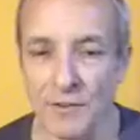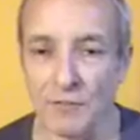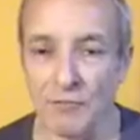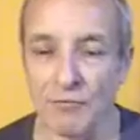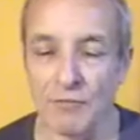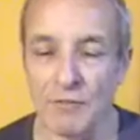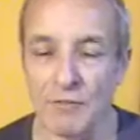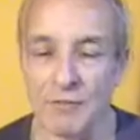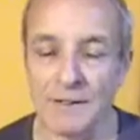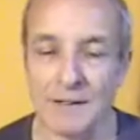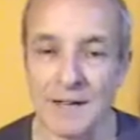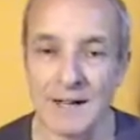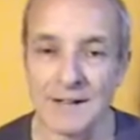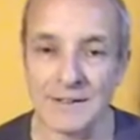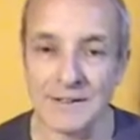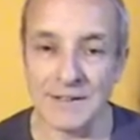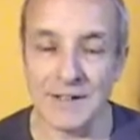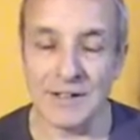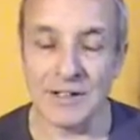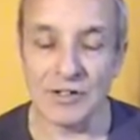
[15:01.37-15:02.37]

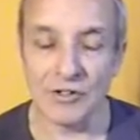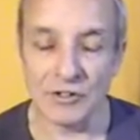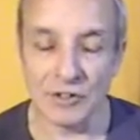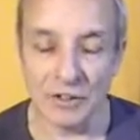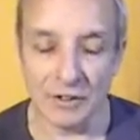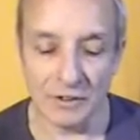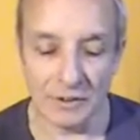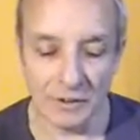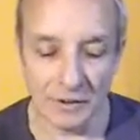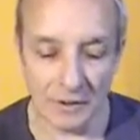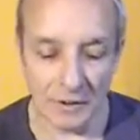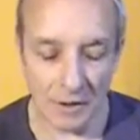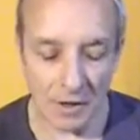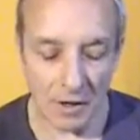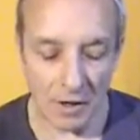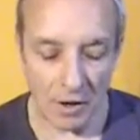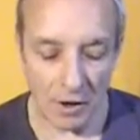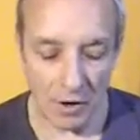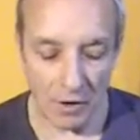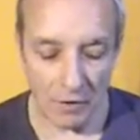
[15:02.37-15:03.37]
realization
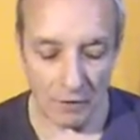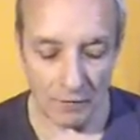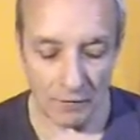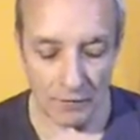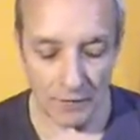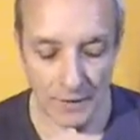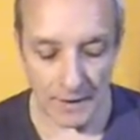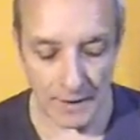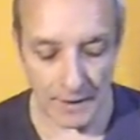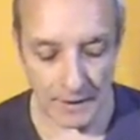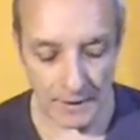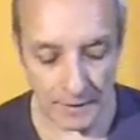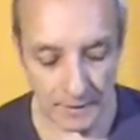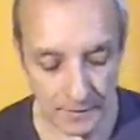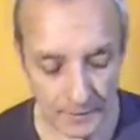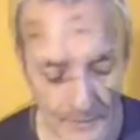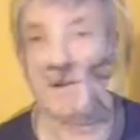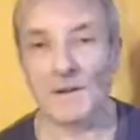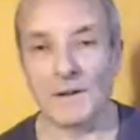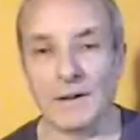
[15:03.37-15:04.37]
of the
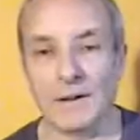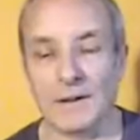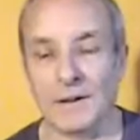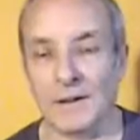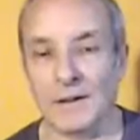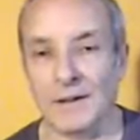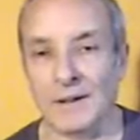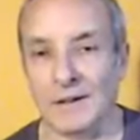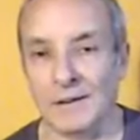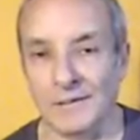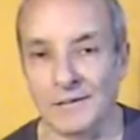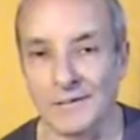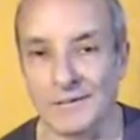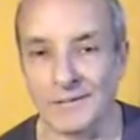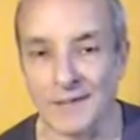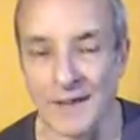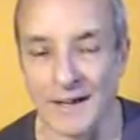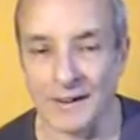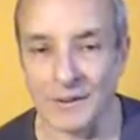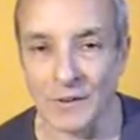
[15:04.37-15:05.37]

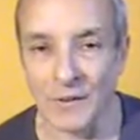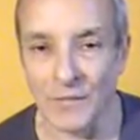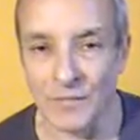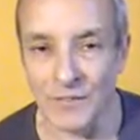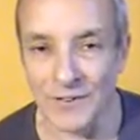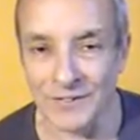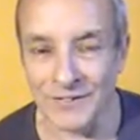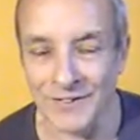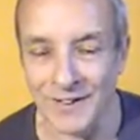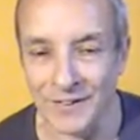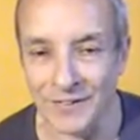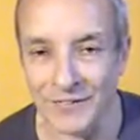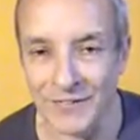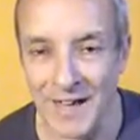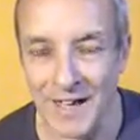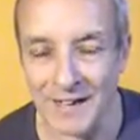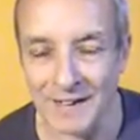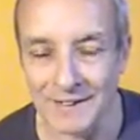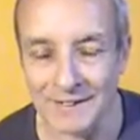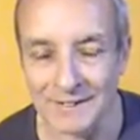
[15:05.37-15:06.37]
insight of the
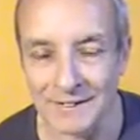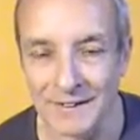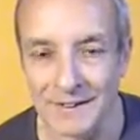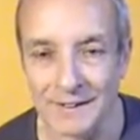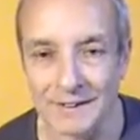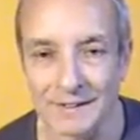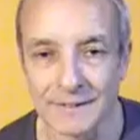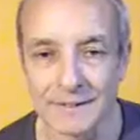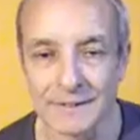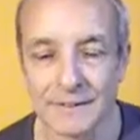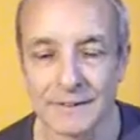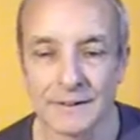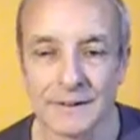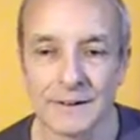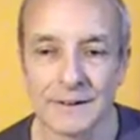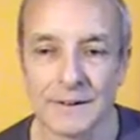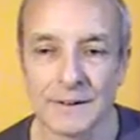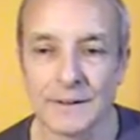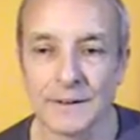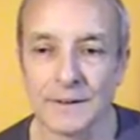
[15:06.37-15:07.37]
Tathagata.
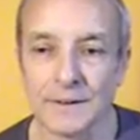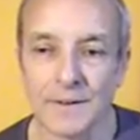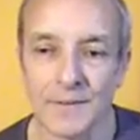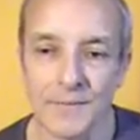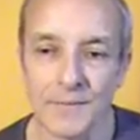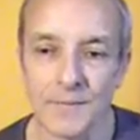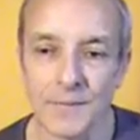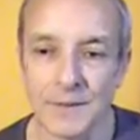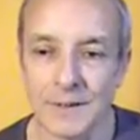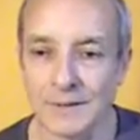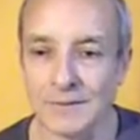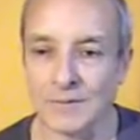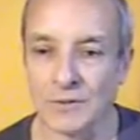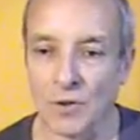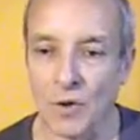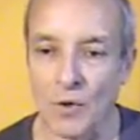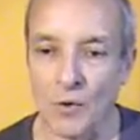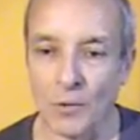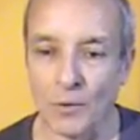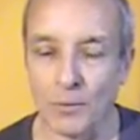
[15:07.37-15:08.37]

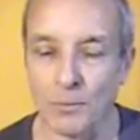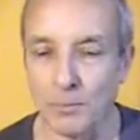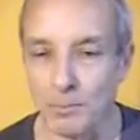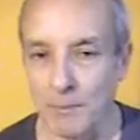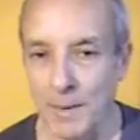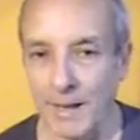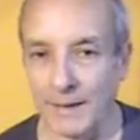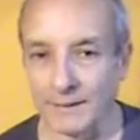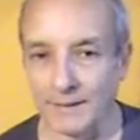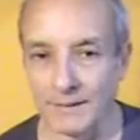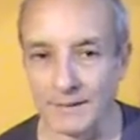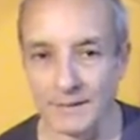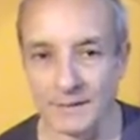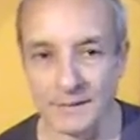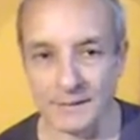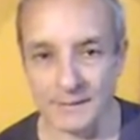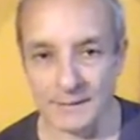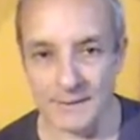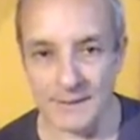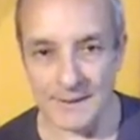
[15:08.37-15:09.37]
It's all mind
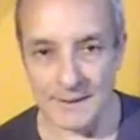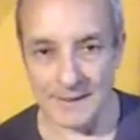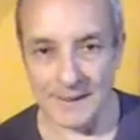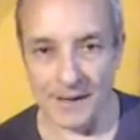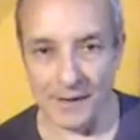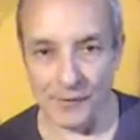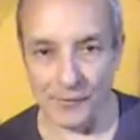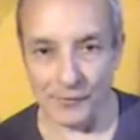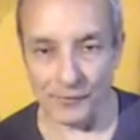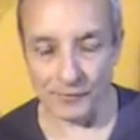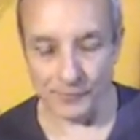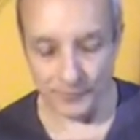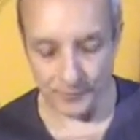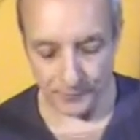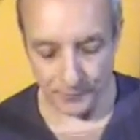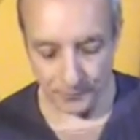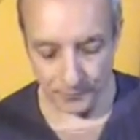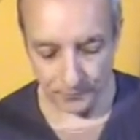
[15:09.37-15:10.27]
itself.